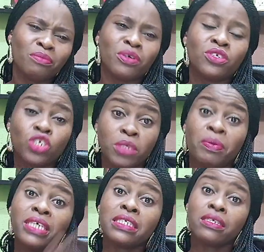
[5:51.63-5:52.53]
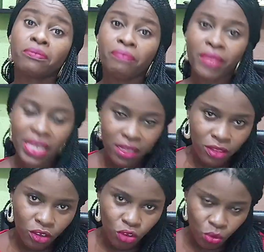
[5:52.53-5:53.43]
but she's based
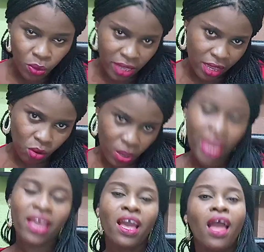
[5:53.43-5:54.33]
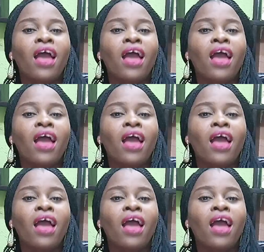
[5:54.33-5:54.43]
in the U K, okay?